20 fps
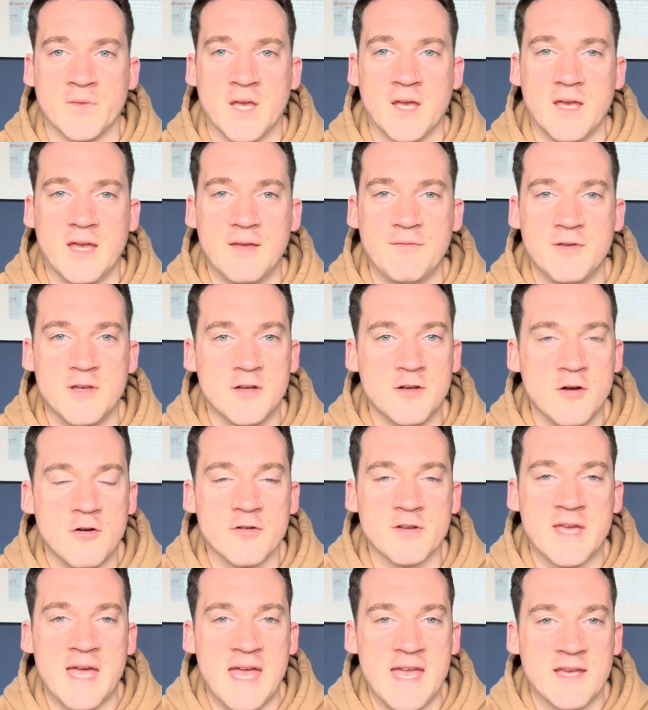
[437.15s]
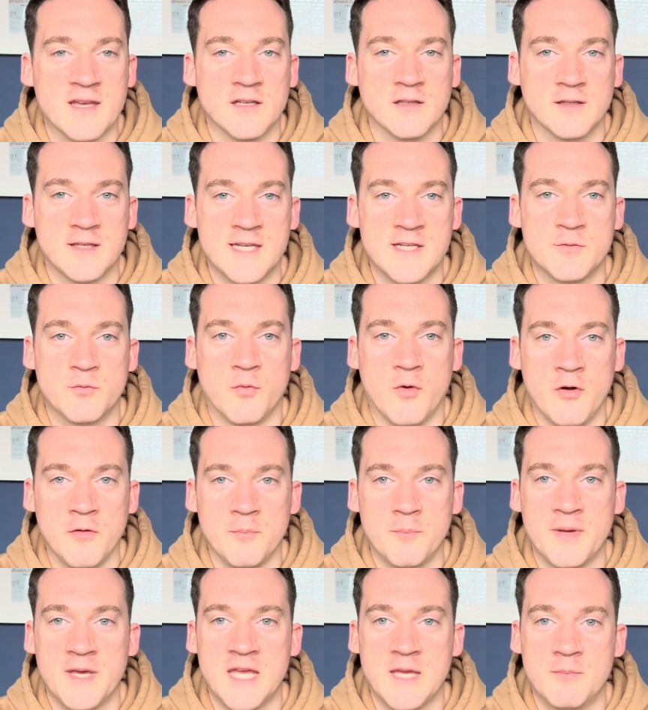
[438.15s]
If you're not getting at least
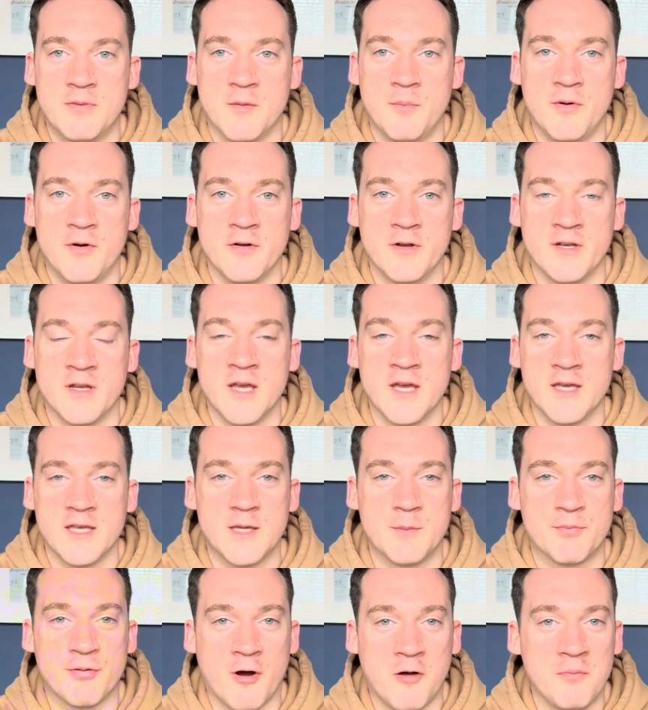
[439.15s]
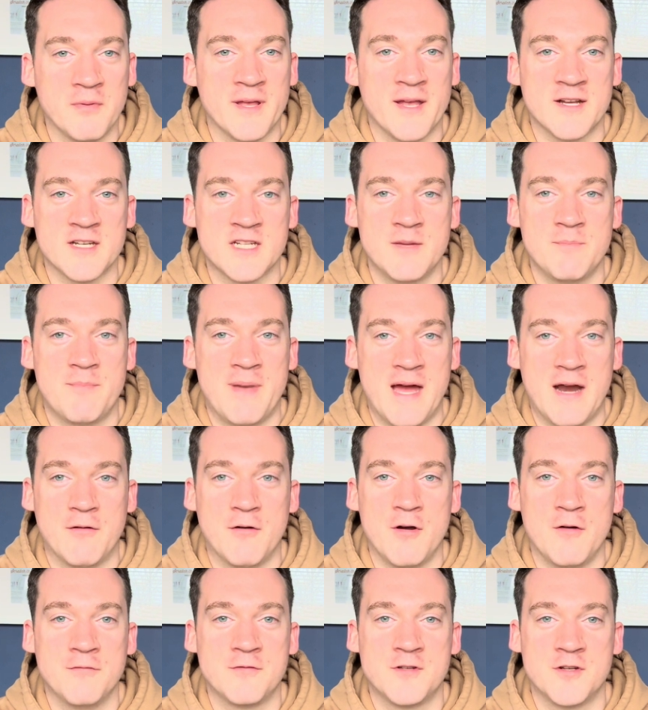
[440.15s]
1p per point, you're probably actually
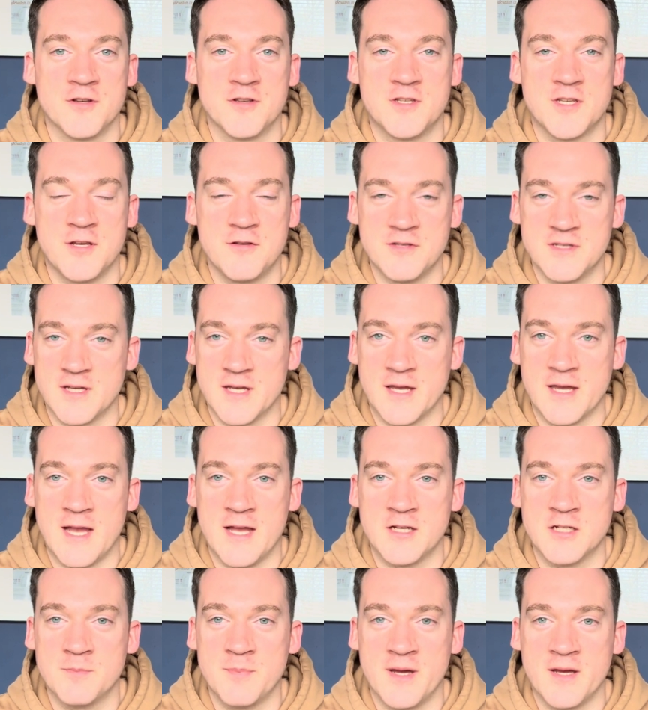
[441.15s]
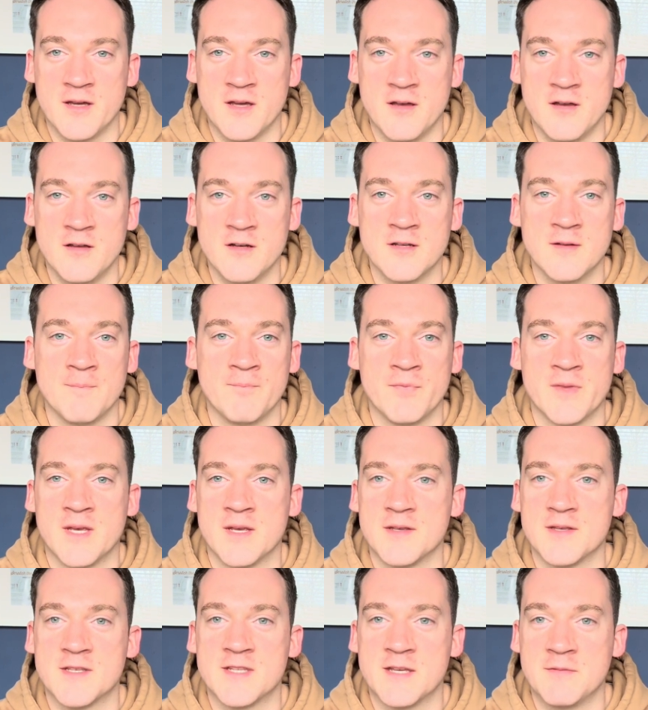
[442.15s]
better off just using a cashback card.
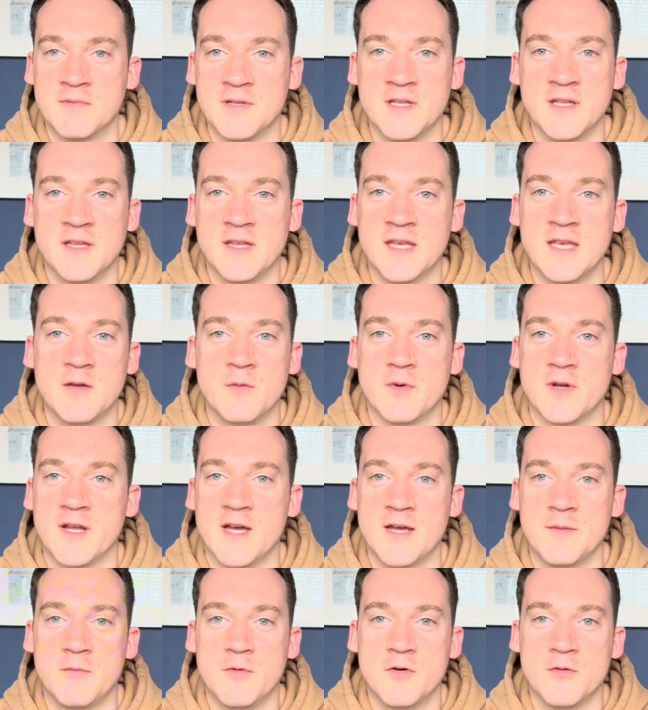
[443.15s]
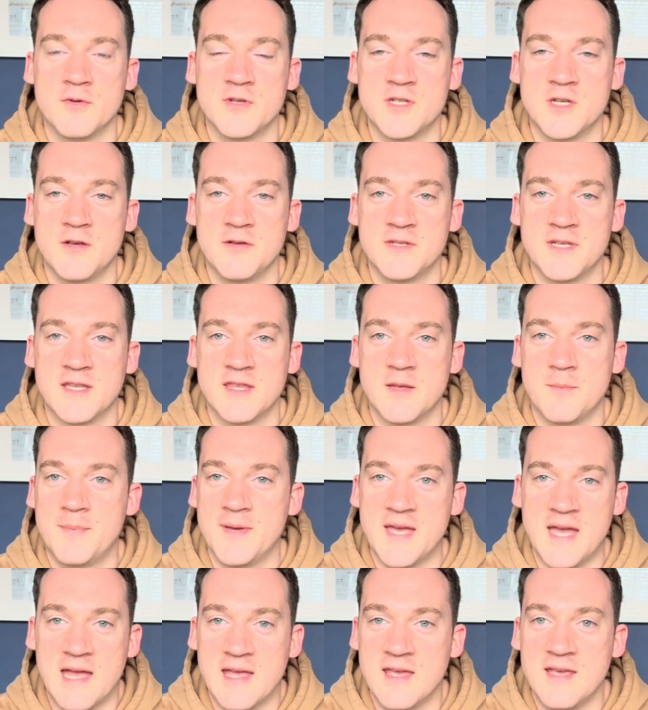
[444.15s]
Similarly, when I'm always using the
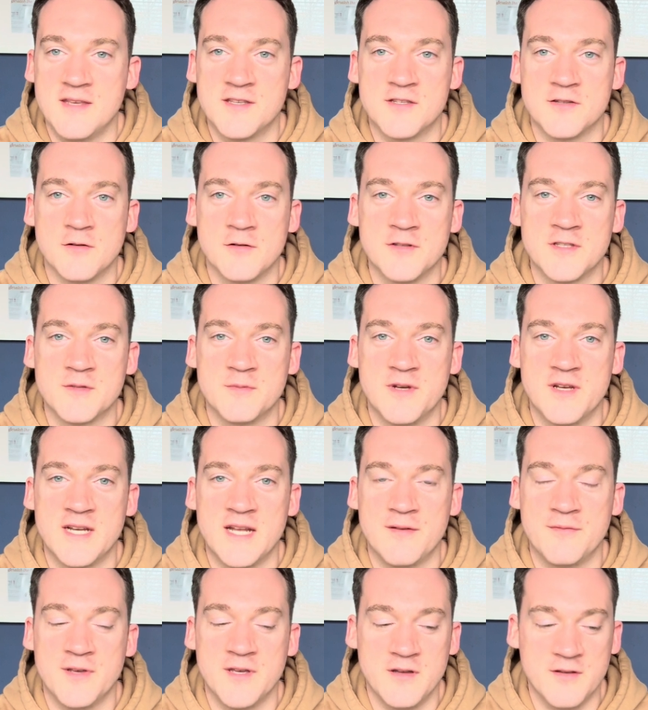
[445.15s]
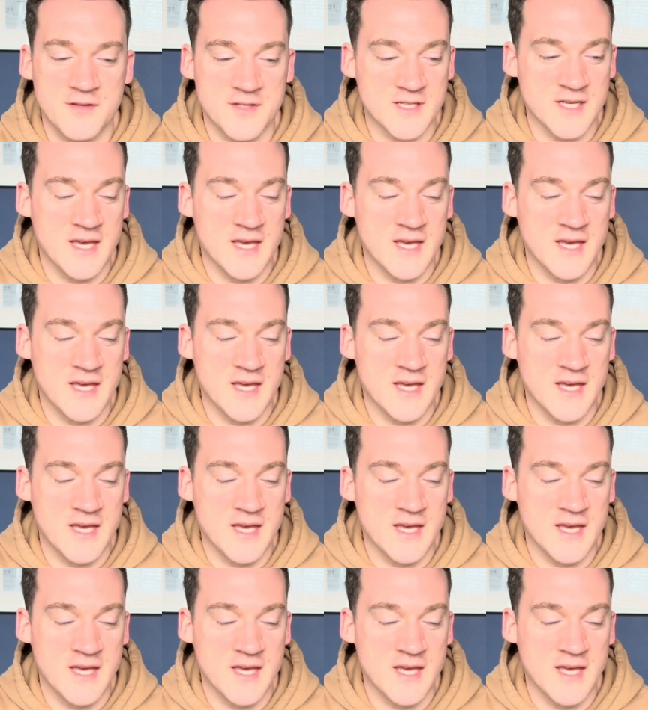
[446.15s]
BAE store to earn Avios,